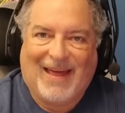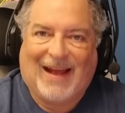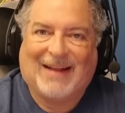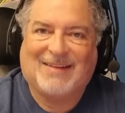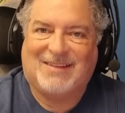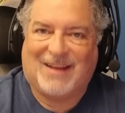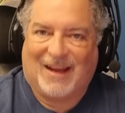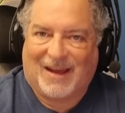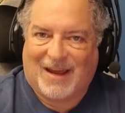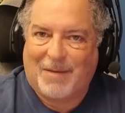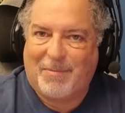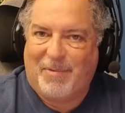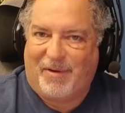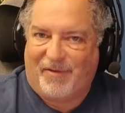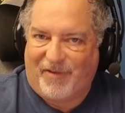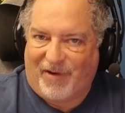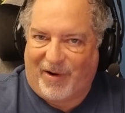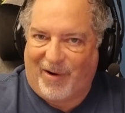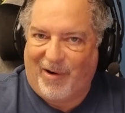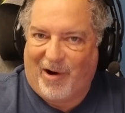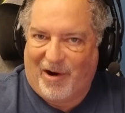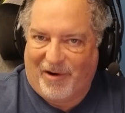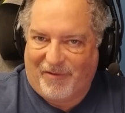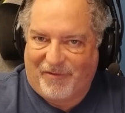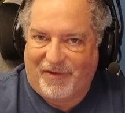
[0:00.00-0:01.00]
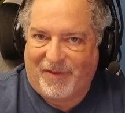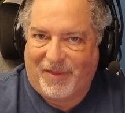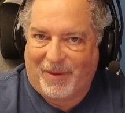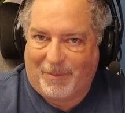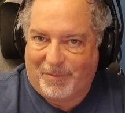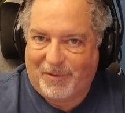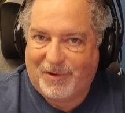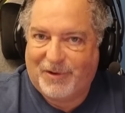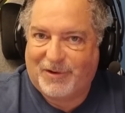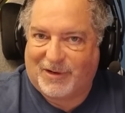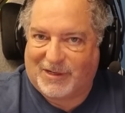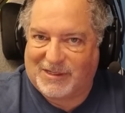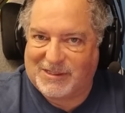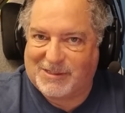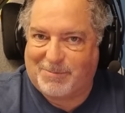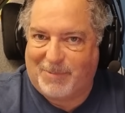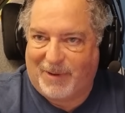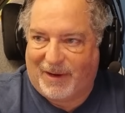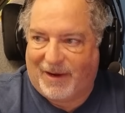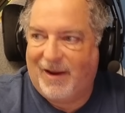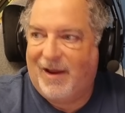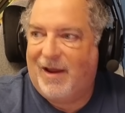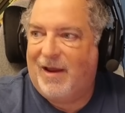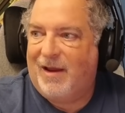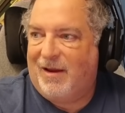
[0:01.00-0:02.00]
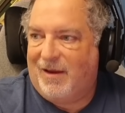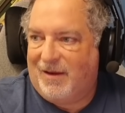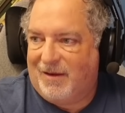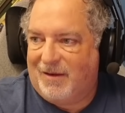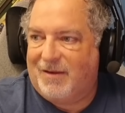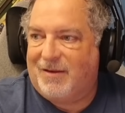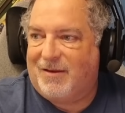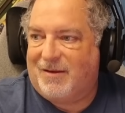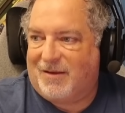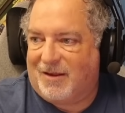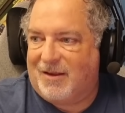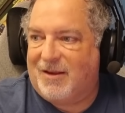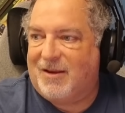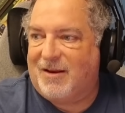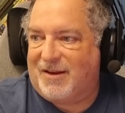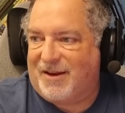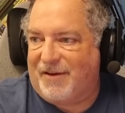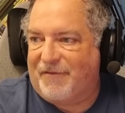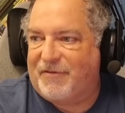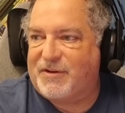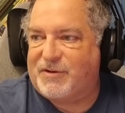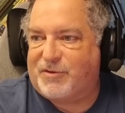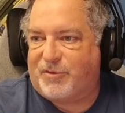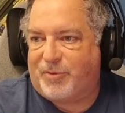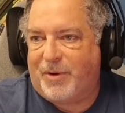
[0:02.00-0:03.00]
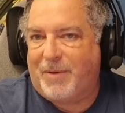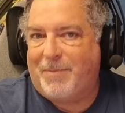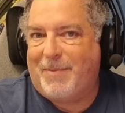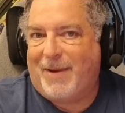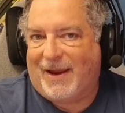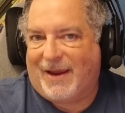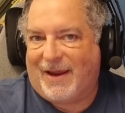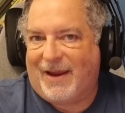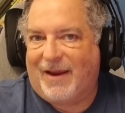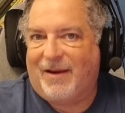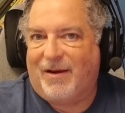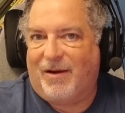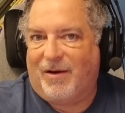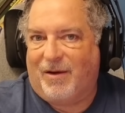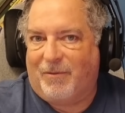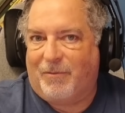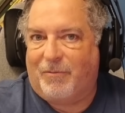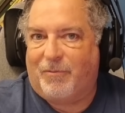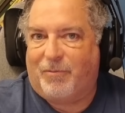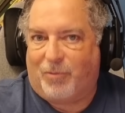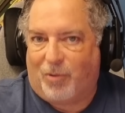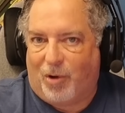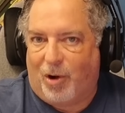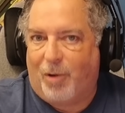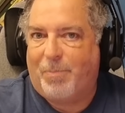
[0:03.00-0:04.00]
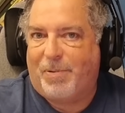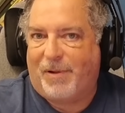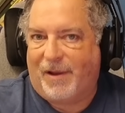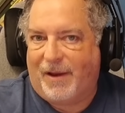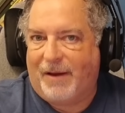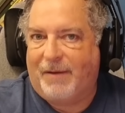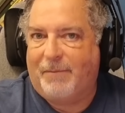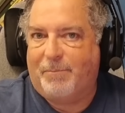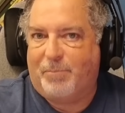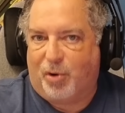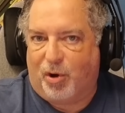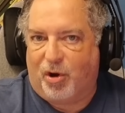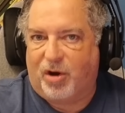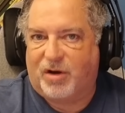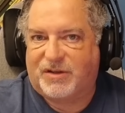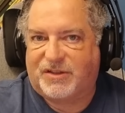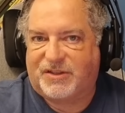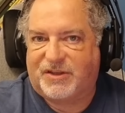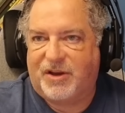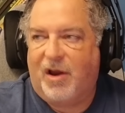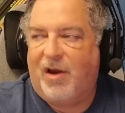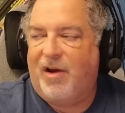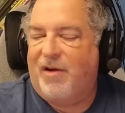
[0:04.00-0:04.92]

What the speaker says: not going to be very hard for them. Trust me. The difference between making role-playing books